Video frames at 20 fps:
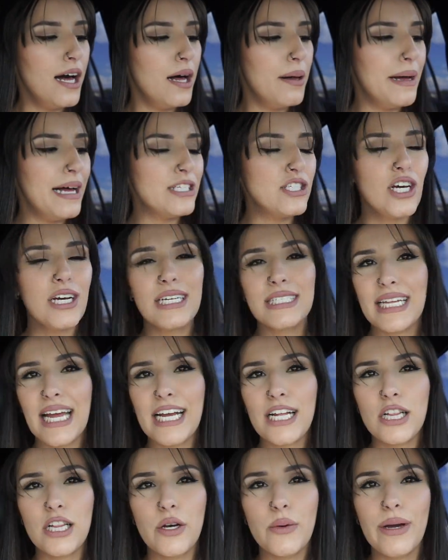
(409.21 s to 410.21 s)
As long as I
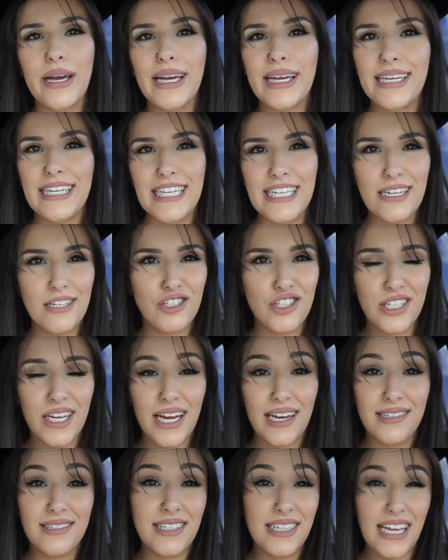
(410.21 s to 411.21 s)
glue it, he can just
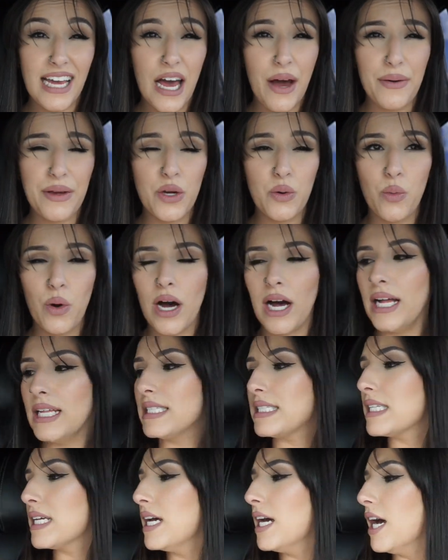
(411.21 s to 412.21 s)
kind of stick it how he
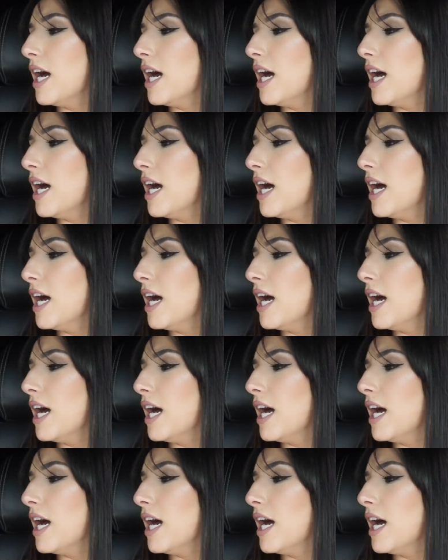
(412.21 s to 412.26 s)
wants.